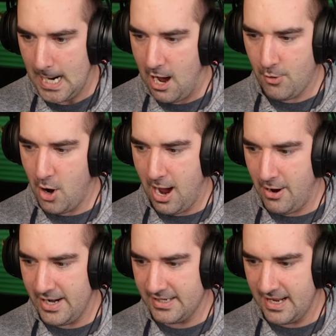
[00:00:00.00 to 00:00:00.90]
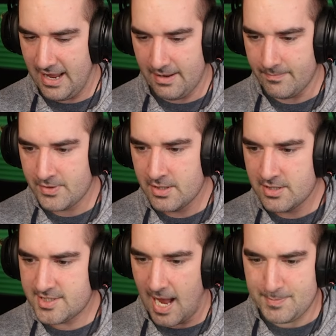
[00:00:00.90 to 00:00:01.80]
Oh no, how I didn't get hit.
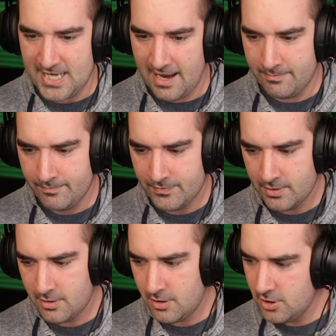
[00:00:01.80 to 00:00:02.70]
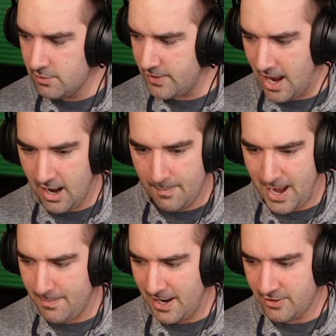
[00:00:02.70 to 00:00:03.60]
Stop sign. You've got to
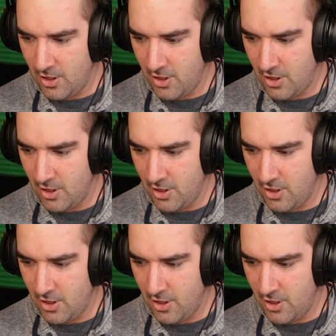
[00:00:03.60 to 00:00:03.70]
abide by the